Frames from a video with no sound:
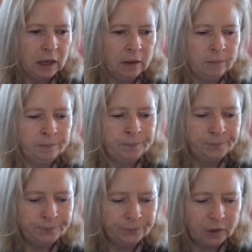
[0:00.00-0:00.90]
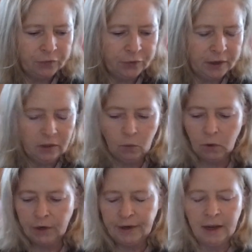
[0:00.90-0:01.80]
um I forget the
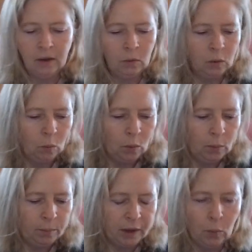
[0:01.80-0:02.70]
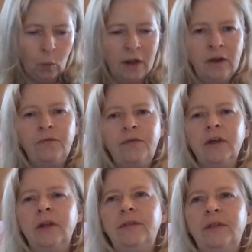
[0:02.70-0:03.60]
word now, but one of
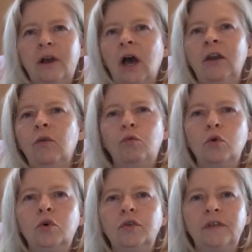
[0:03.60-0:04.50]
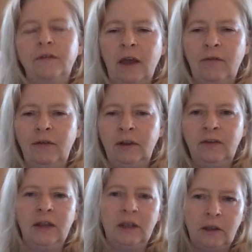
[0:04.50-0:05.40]
the the kind of rules of heaven
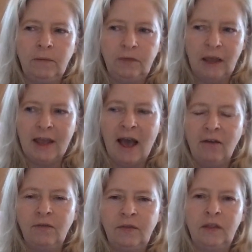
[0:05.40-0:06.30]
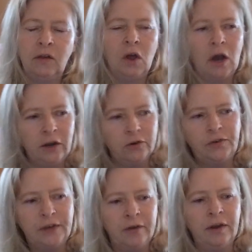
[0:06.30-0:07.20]
is that they have the
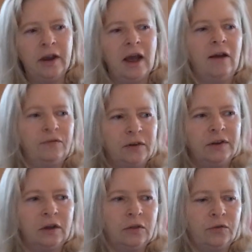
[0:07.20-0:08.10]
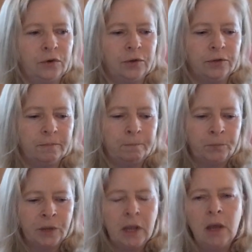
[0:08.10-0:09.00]
liars down here have to tell the truth.
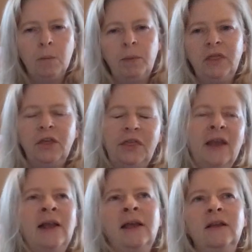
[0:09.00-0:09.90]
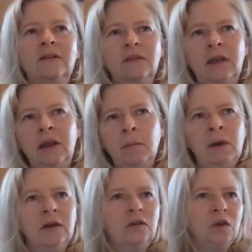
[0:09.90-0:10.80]
But the thing is, in
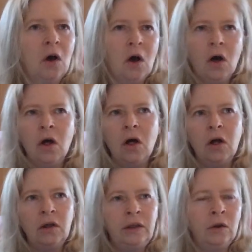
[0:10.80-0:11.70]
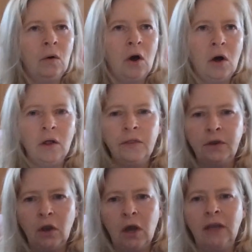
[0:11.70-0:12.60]
amongst all, you know, all
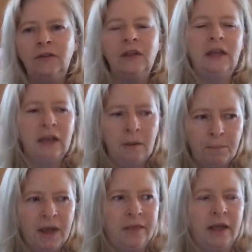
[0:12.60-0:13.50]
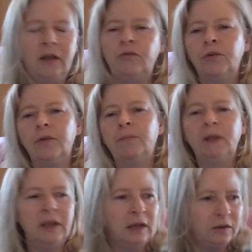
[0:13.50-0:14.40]
the lies, they can embed that truth.
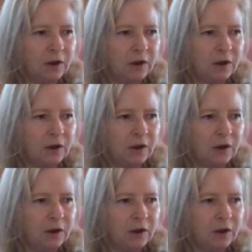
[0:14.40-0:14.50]
But they